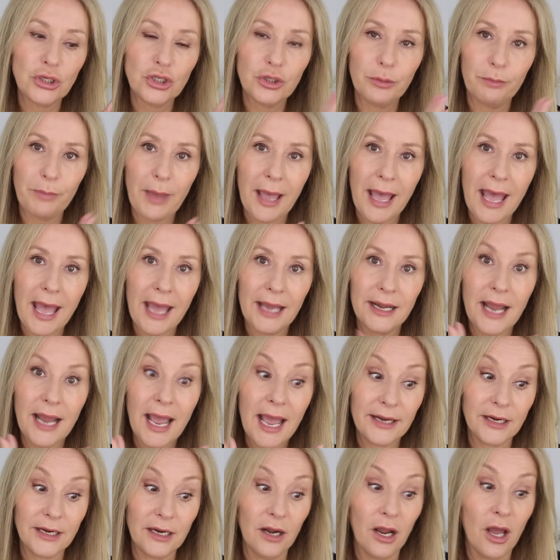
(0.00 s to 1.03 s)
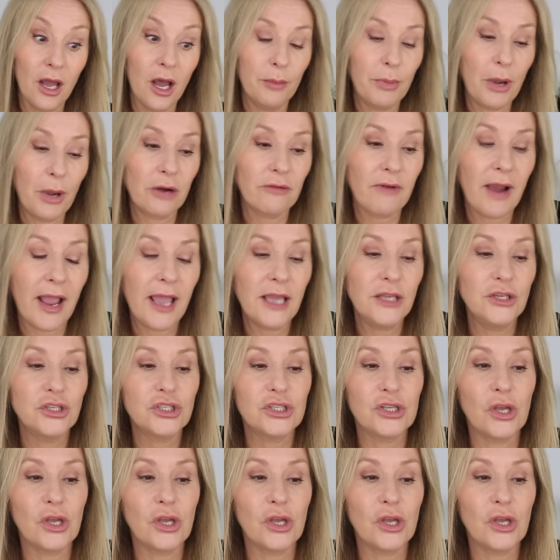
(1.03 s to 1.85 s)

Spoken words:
Japan Hada Labo range.